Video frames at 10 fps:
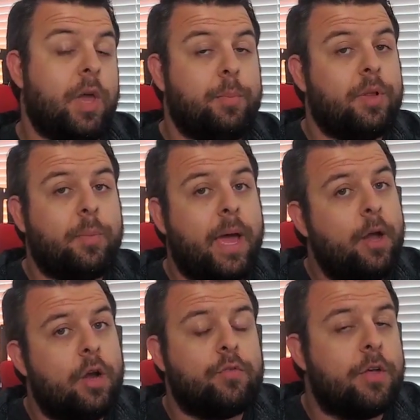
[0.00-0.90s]
People are
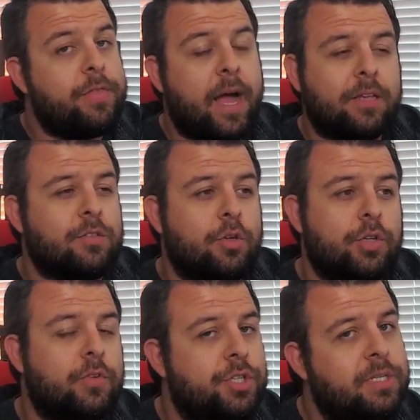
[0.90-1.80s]
paying over
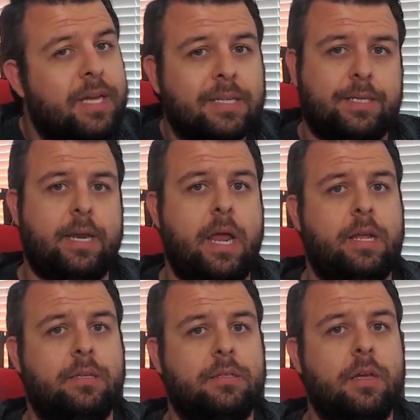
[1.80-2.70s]
$1,000 for GTX
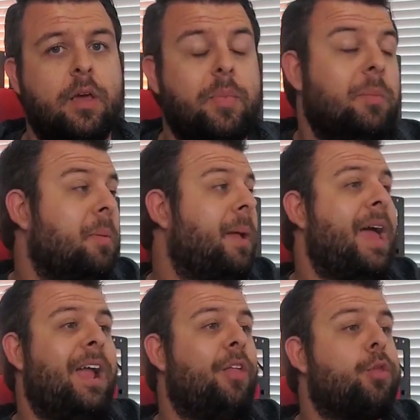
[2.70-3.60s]
1080s. People
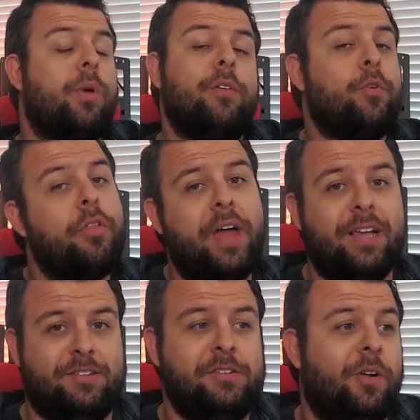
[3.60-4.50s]
paying $3,000 or
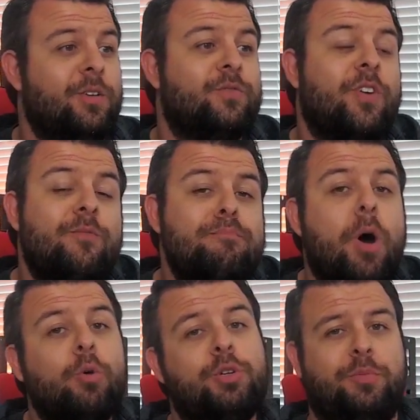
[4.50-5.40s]
$4,000 for
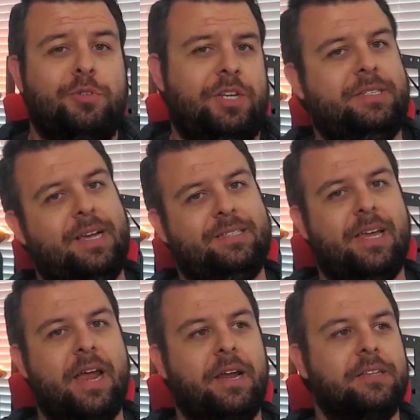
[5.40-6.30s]
multiple GTX
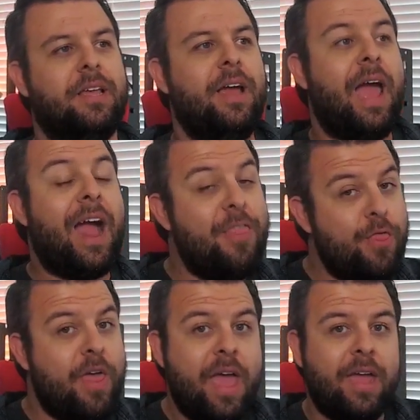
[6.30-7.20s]
1080s.
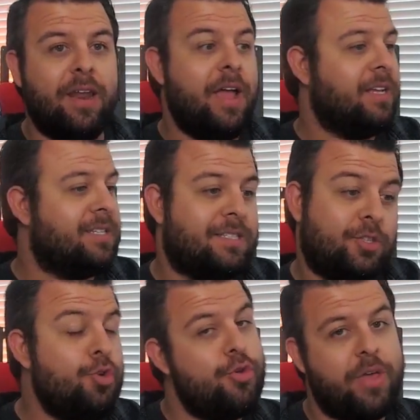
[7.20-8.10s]
And then
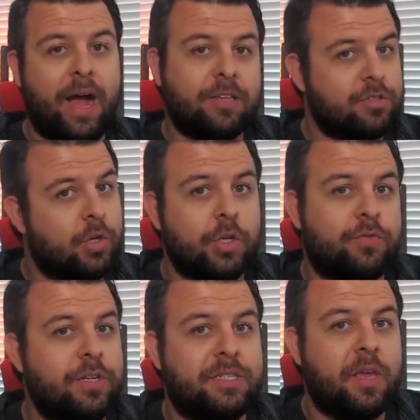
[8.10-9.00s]

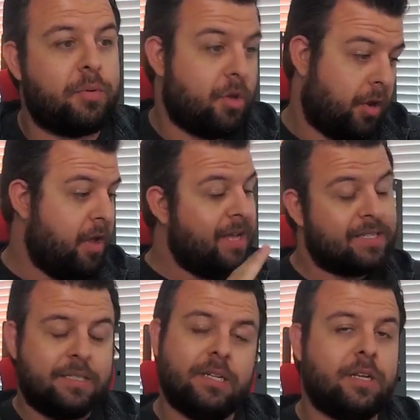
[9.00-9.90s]
$2,000 for a CPU,
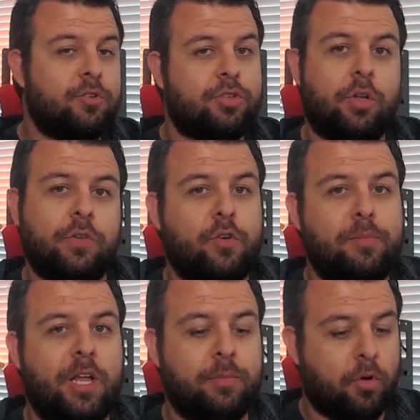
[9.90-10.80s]
$600 for
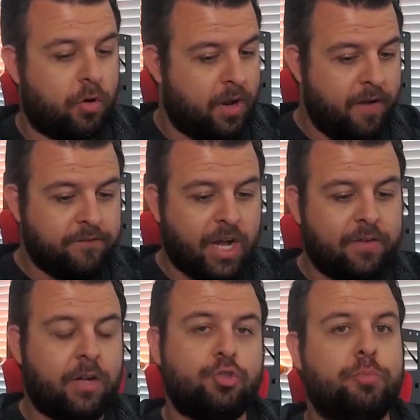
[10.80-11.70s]
a motherboard,
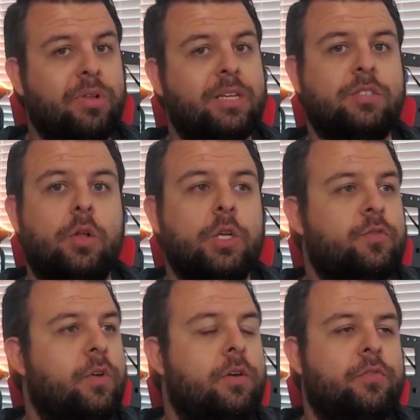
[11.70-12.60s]

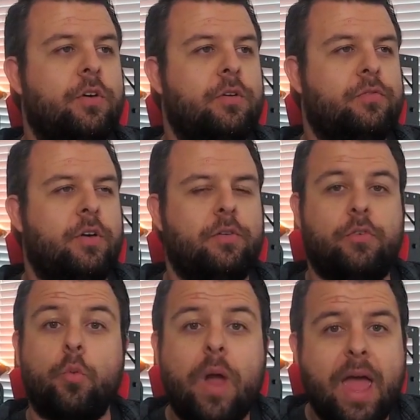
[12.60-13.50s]
$500+
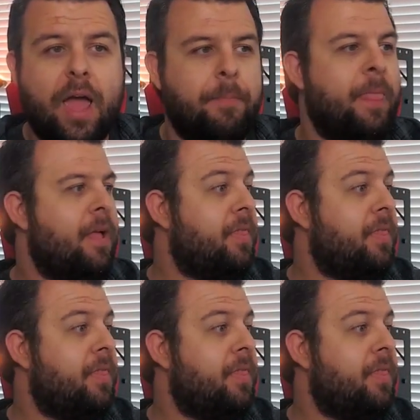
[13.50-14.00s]
for RAM.